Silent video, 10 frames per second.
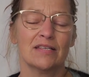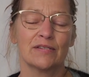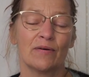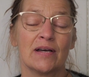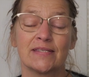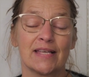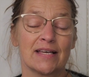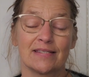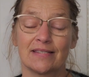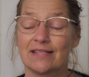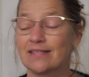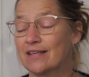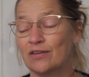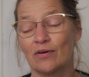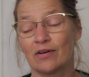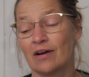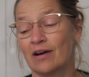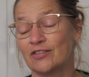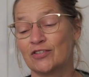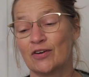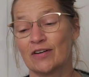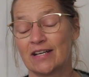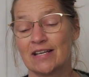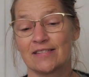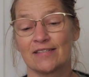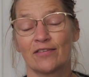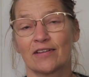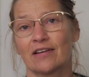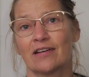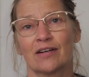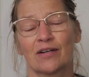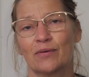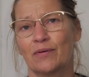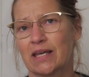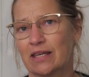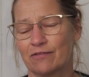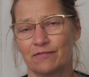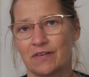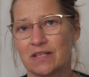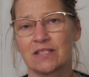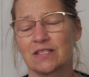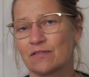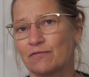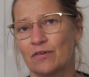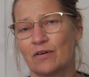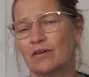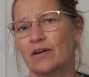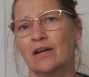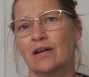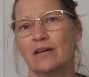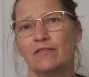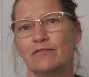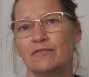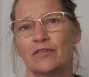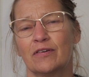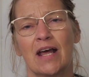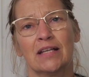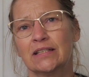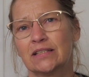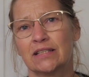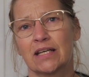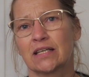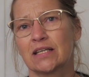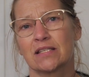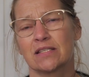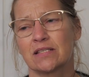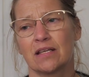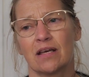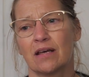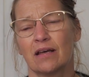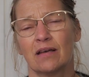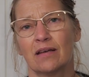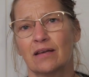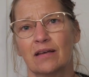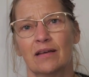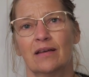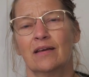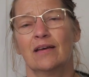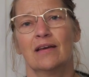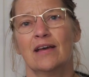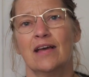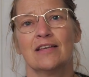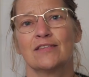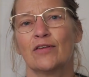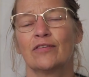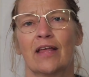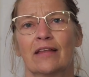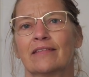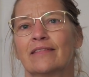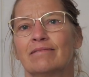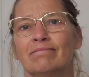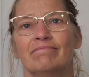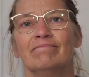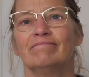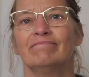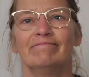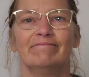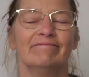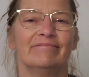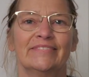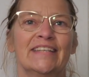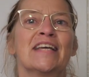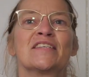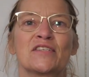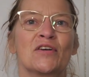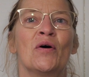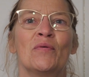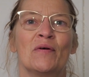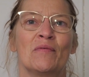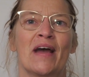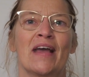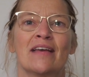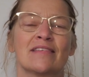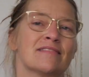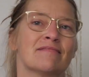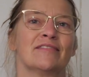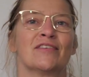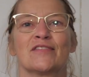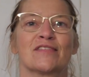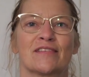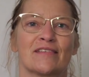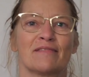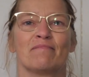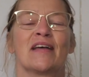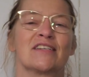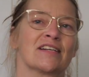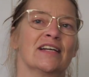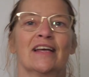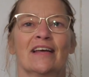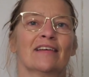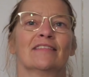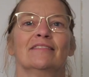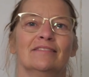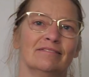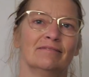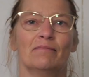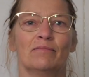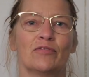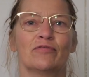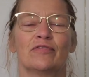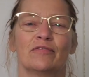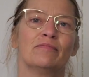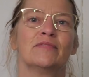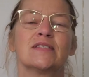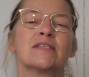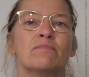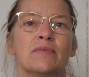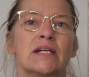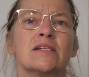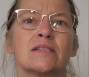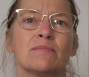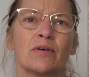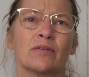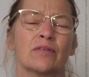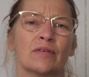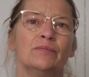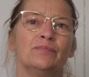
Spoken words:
I say this yoga journey is not like a quick fix for anything. It's not that things go away, just magically, poof, disappears, but